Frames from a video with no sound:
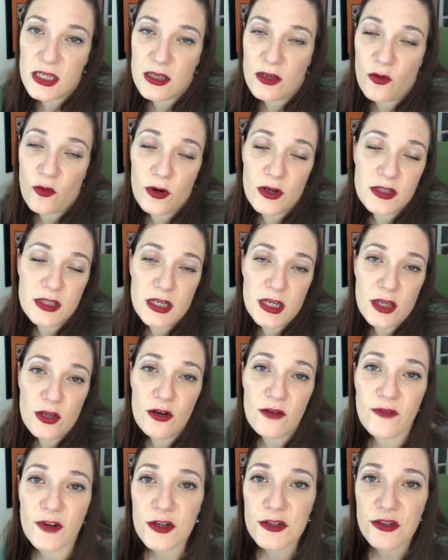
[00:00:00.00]
Or is it a
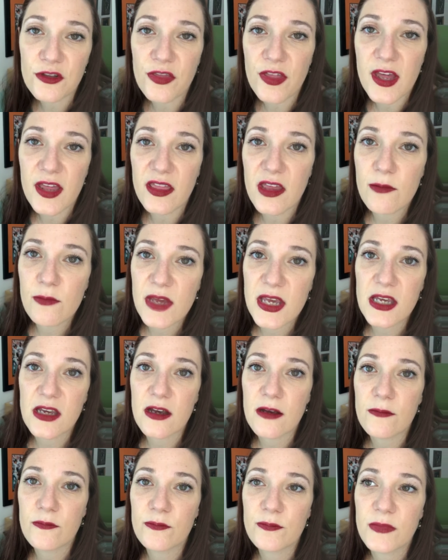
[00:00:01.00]
universal thing that
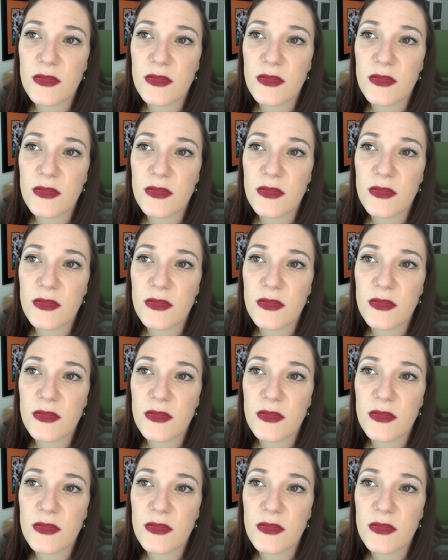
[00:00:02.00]
makeup